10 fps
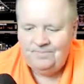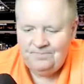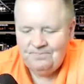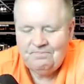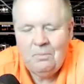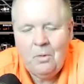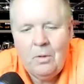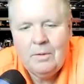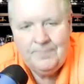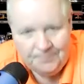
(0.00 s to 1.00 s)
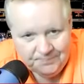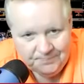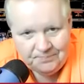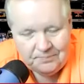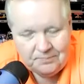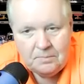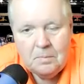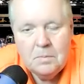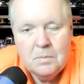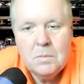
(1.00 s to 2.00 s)

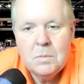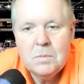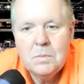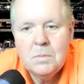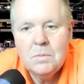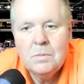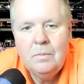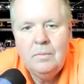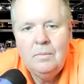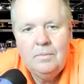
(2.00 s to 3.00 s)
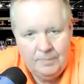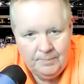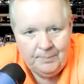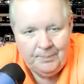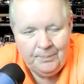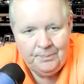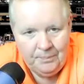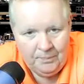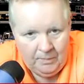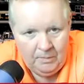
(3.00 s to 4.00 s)

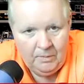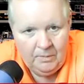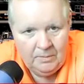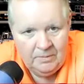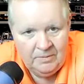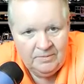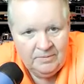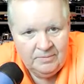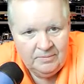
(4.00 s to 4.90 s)
The person shown says nothing.